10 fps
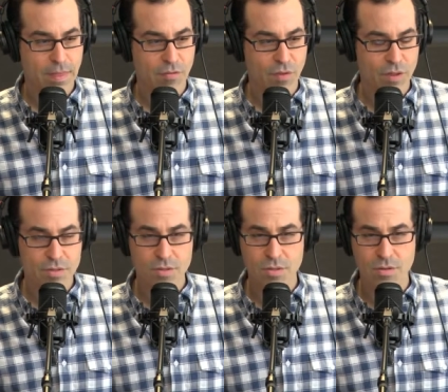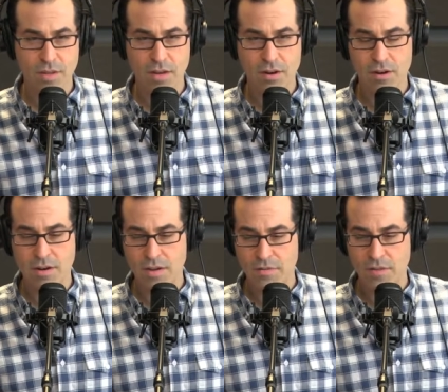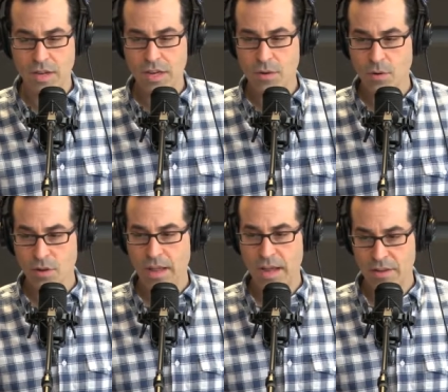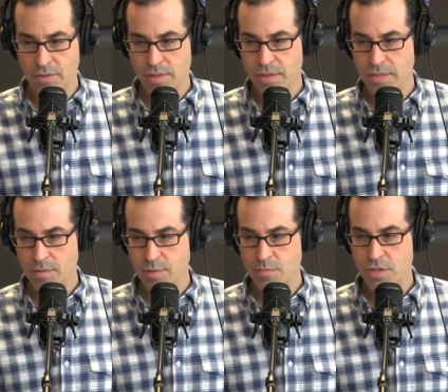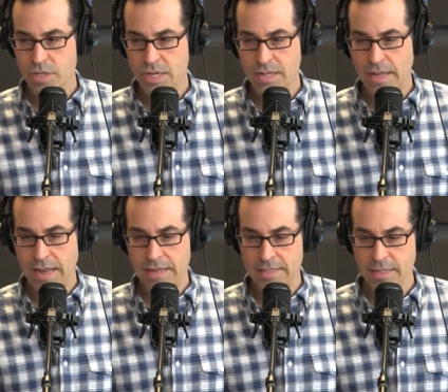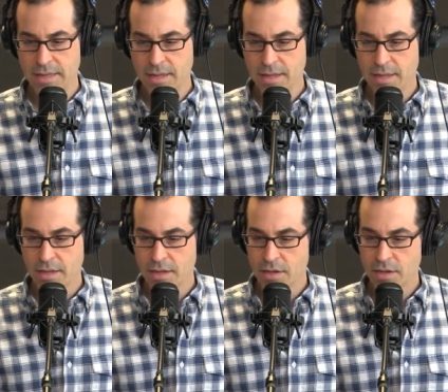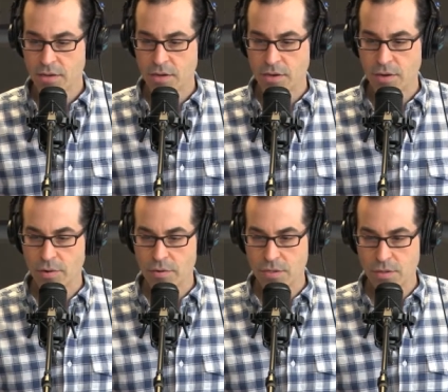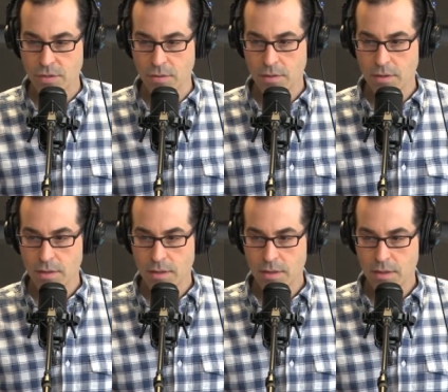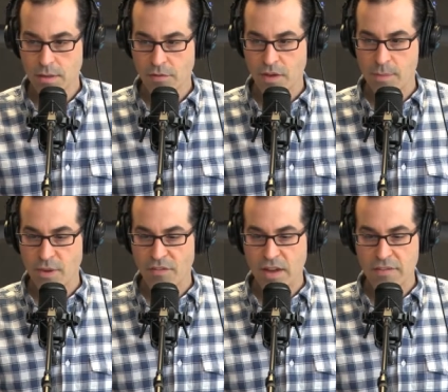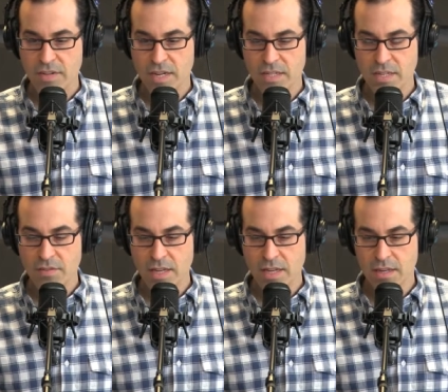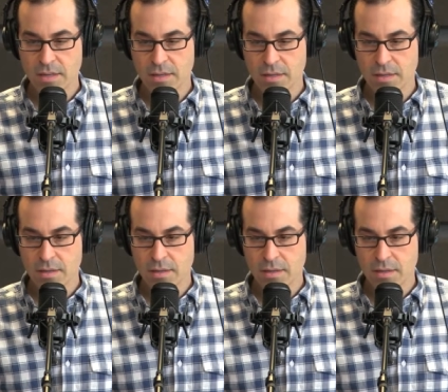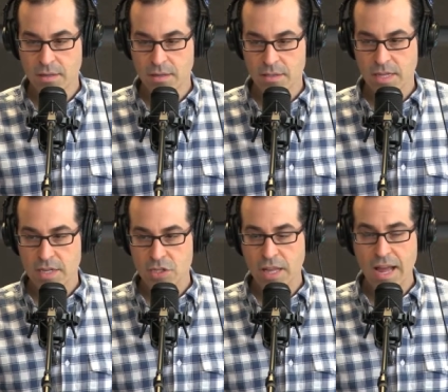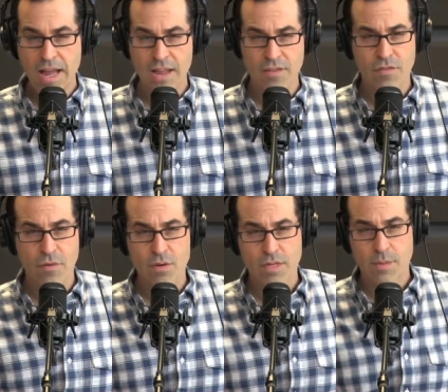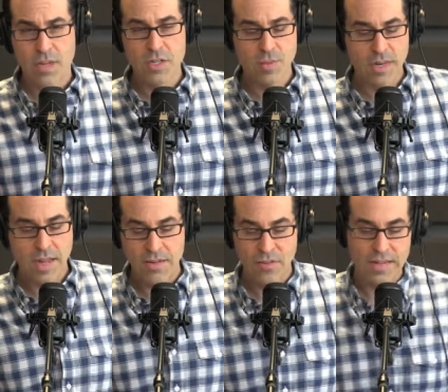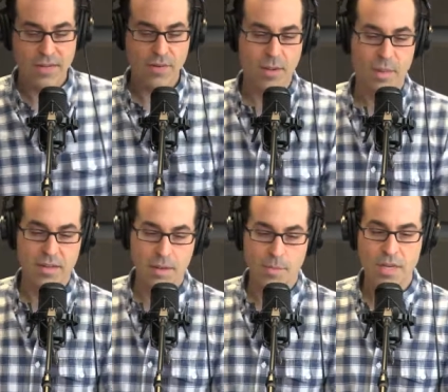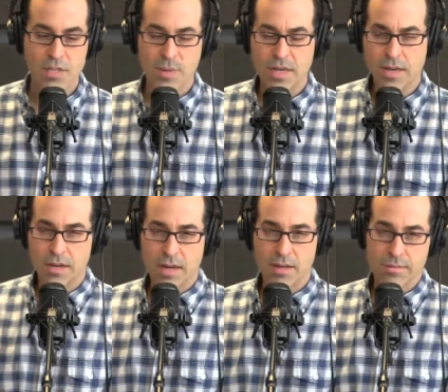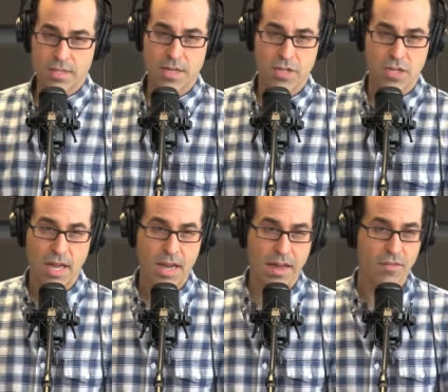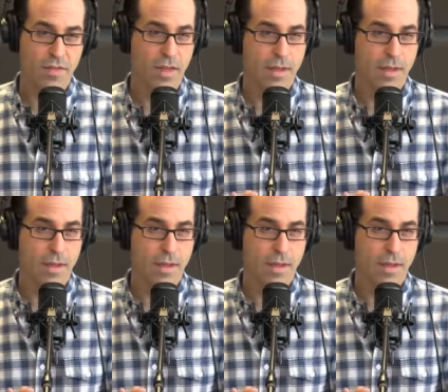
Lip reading: For those who are tuning in on video or live with us, we appreciate that. You can go to 5by5.tv/live or Dan Benjamin. In fact, I recommend danbenjamin.com/live